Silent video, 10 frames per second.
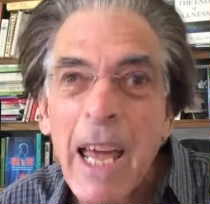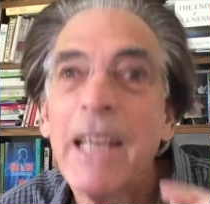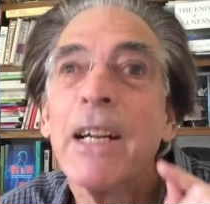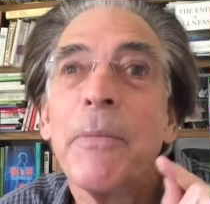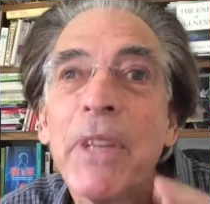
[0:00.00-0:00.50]

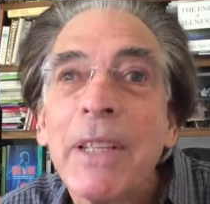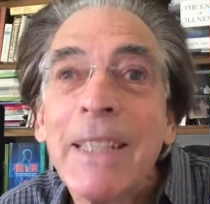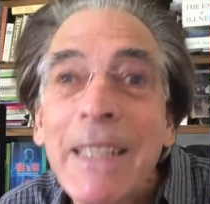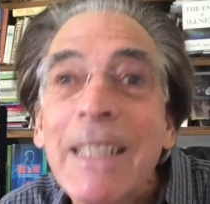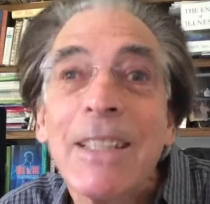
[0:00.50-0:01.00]
and I'm going to
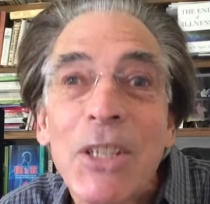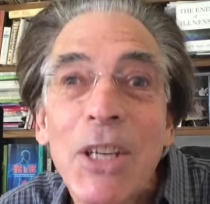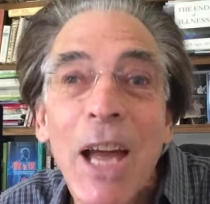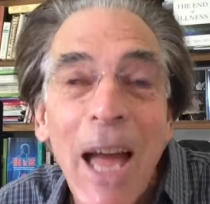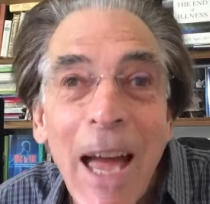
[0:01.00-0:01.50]
teach
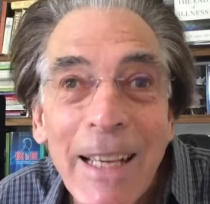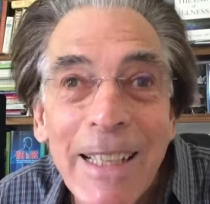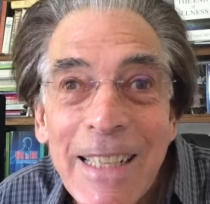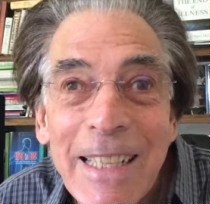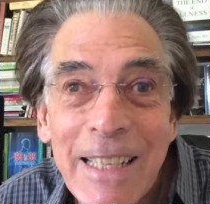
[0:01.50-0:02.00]
you how
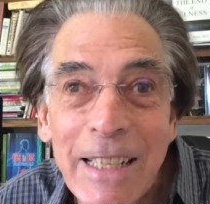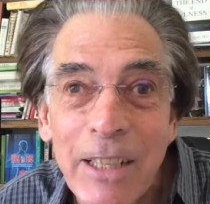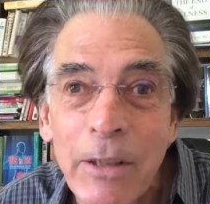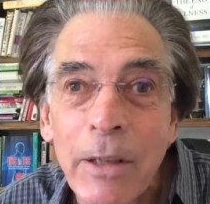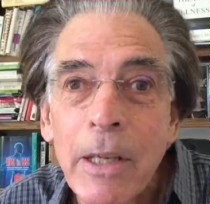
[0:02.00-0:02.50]
to eat it.